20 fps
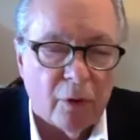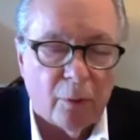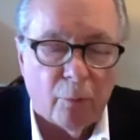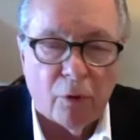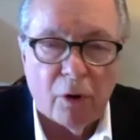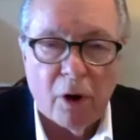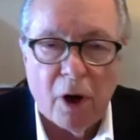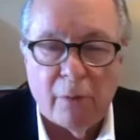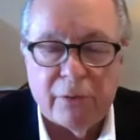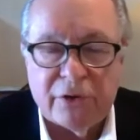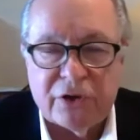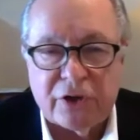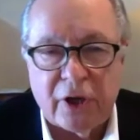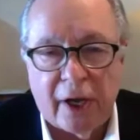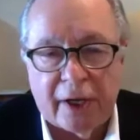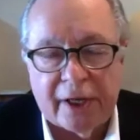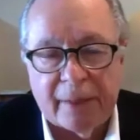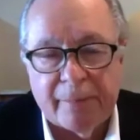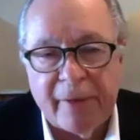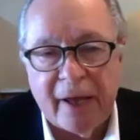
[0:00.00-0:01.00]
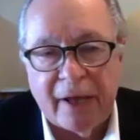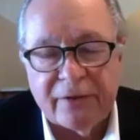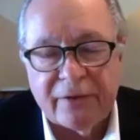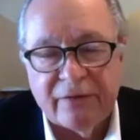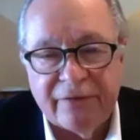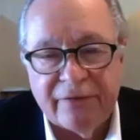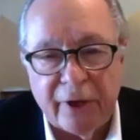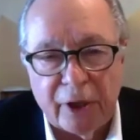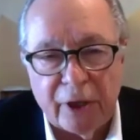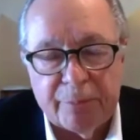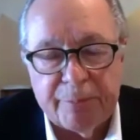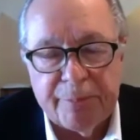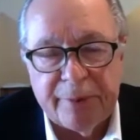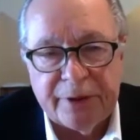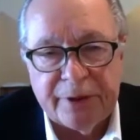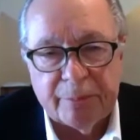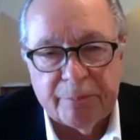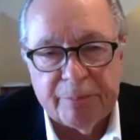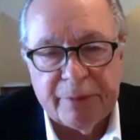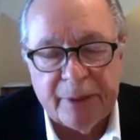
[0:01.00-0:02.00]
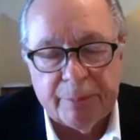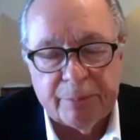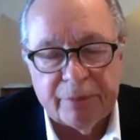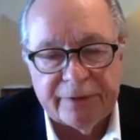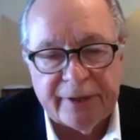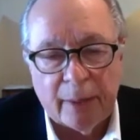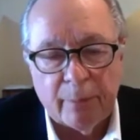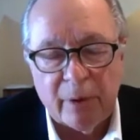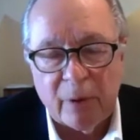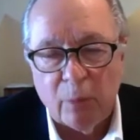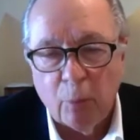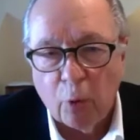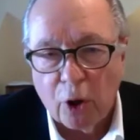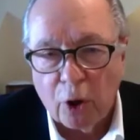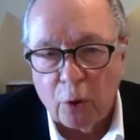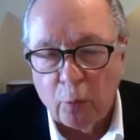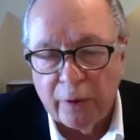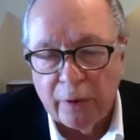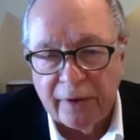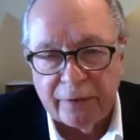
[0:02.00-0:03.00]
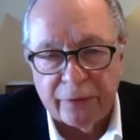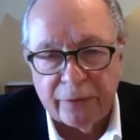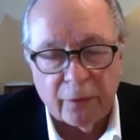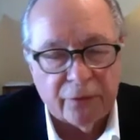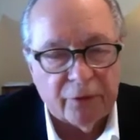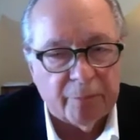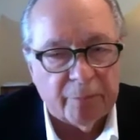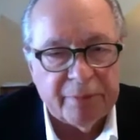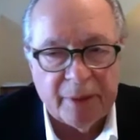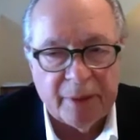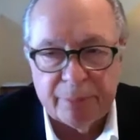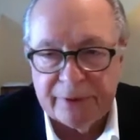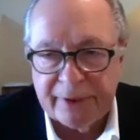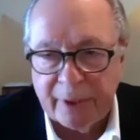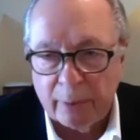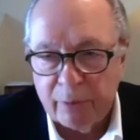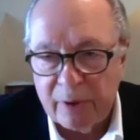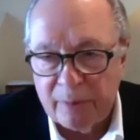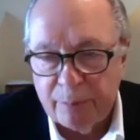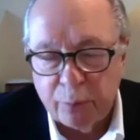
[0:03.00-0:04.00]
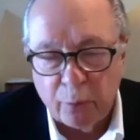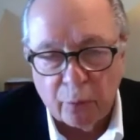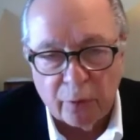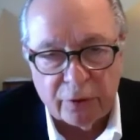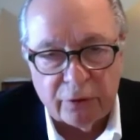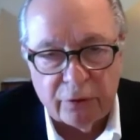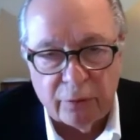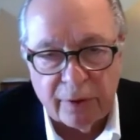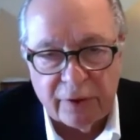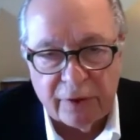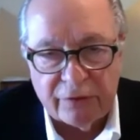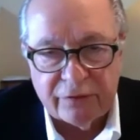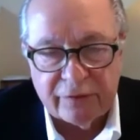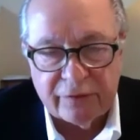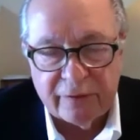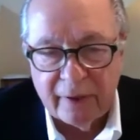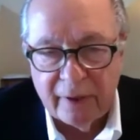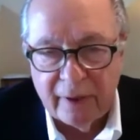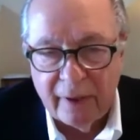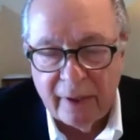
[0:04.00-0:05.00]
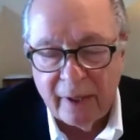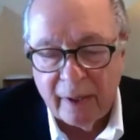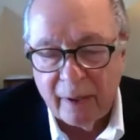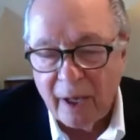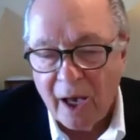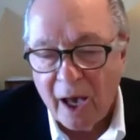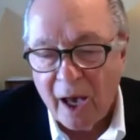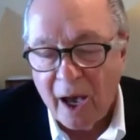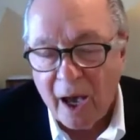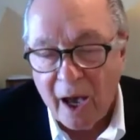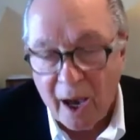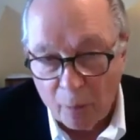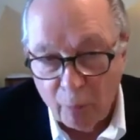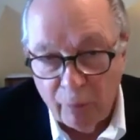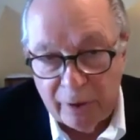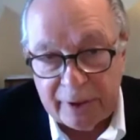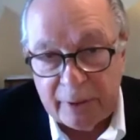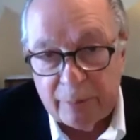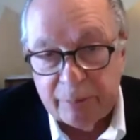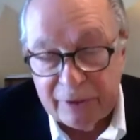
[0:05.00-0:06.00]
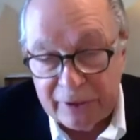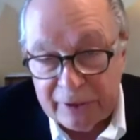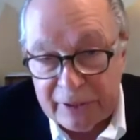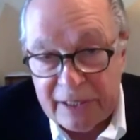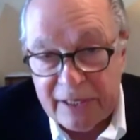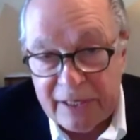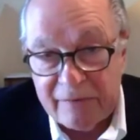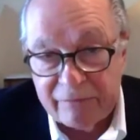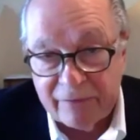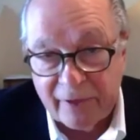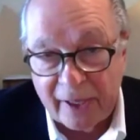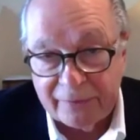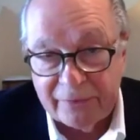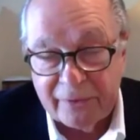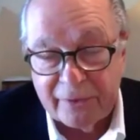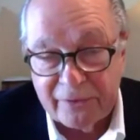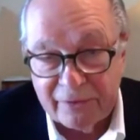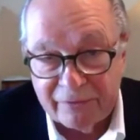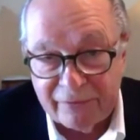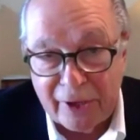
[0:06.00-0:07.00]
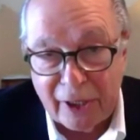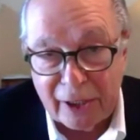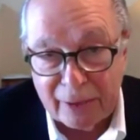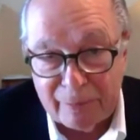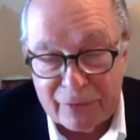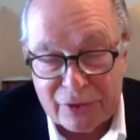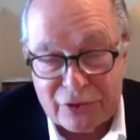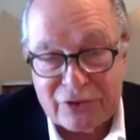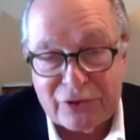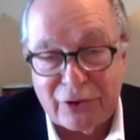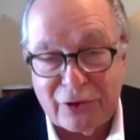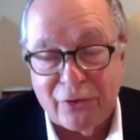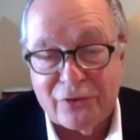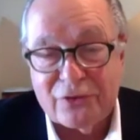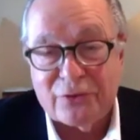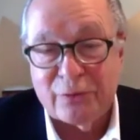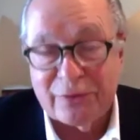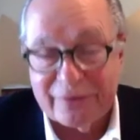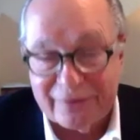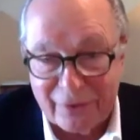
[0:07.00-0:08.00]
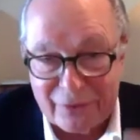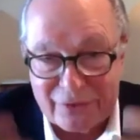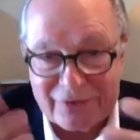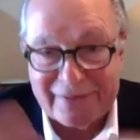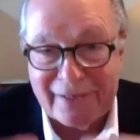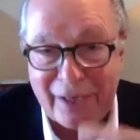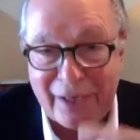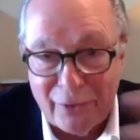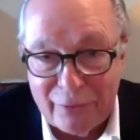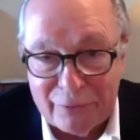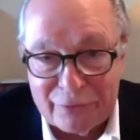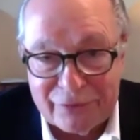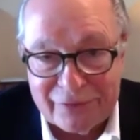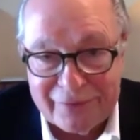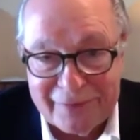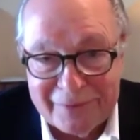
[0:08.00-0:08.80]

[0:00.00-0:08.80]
And we're always talking about developing the people that we work with or the people that report to us. I really believe that the development starts with ourselves.